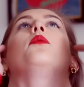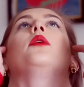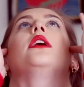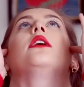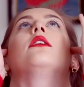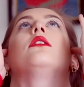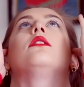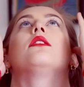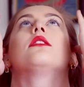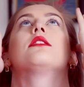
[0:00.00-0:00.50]

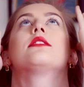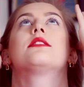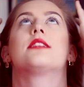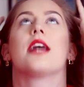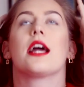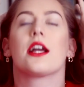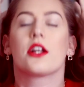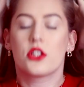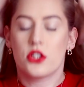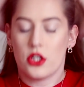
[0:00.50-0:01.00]
we'll
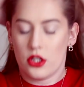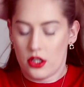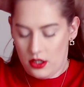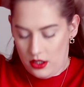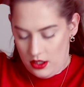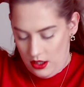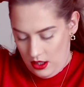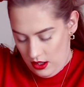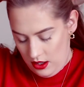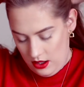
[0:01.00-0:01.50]

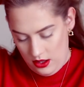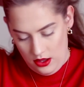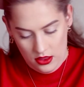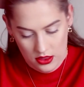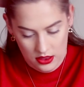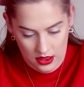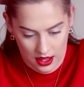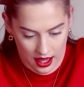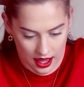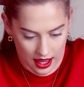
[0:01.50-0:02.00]
section
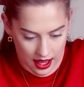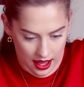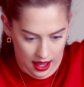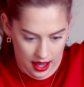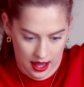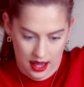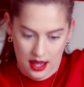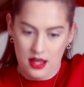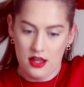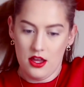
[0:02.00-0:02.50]
the
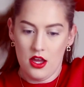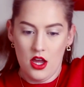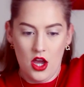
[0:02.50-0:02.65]
hair.